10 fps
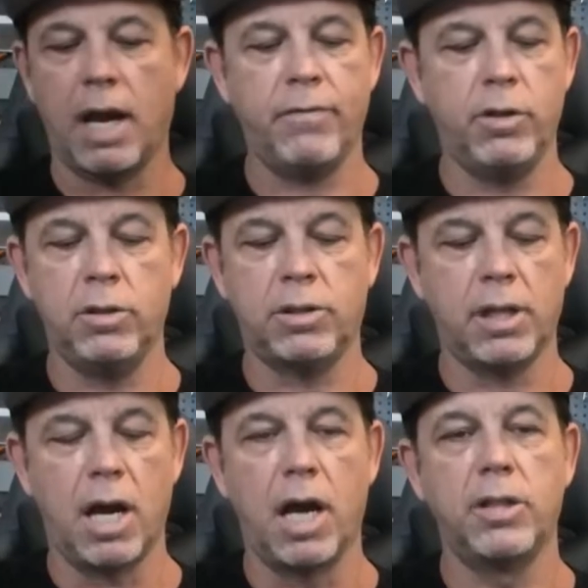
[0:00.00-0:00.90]
I've used
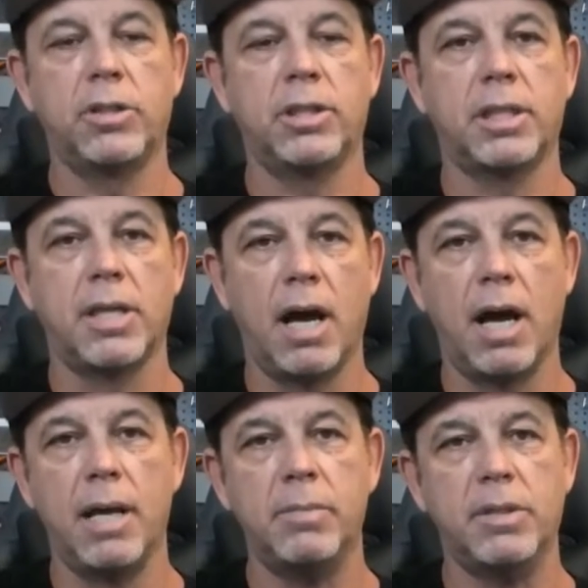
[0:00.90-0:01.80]
it hundreds of
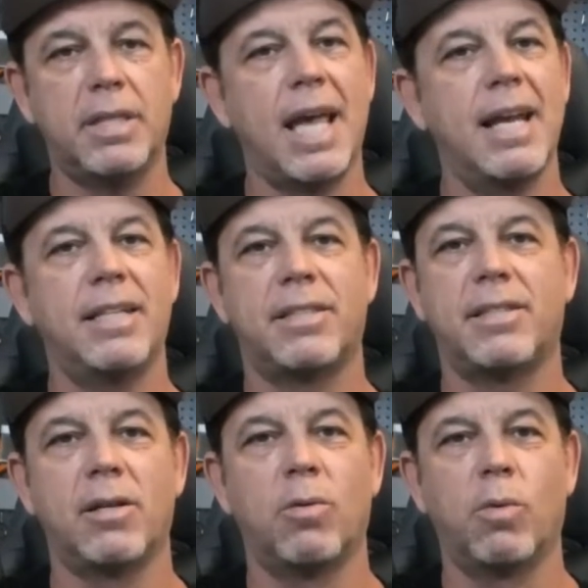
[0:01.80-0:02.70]
times and it
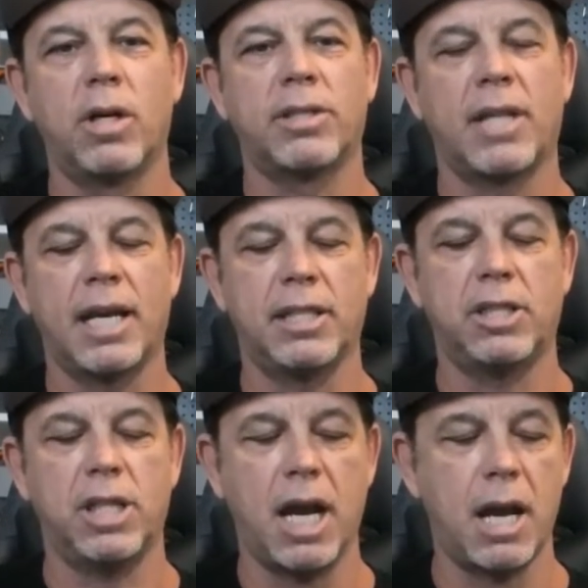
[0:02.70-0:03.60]
still works like a
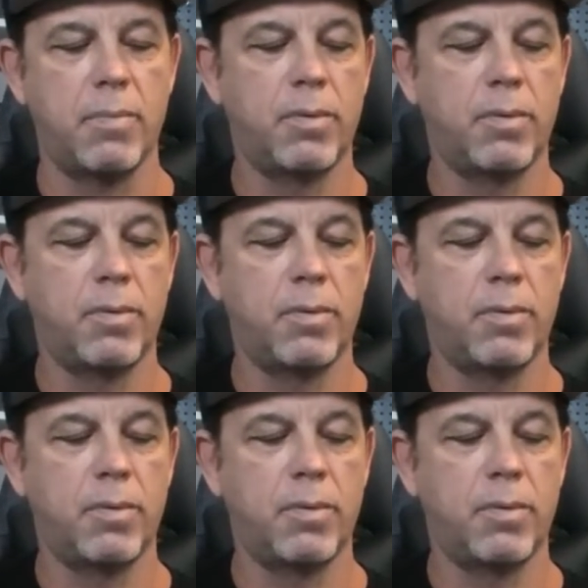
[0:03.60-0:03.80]
champ.